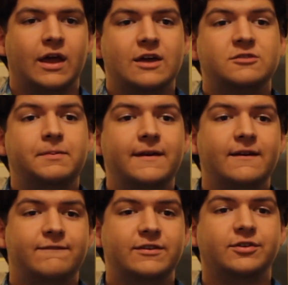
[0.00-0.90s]
Speaking
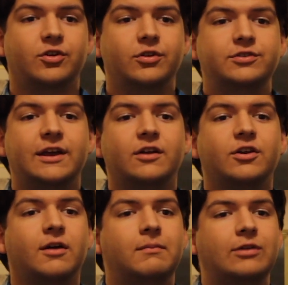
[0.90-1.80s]
of physical, take a
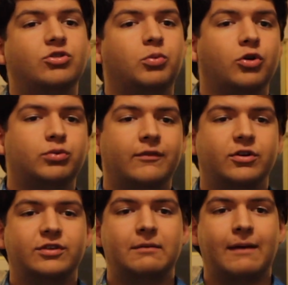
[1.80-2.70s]
look at major world
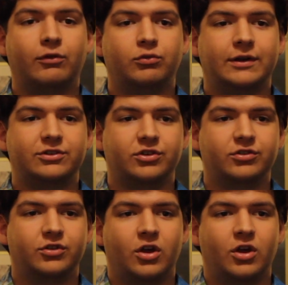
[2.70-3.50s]
rivers and mountain ranges.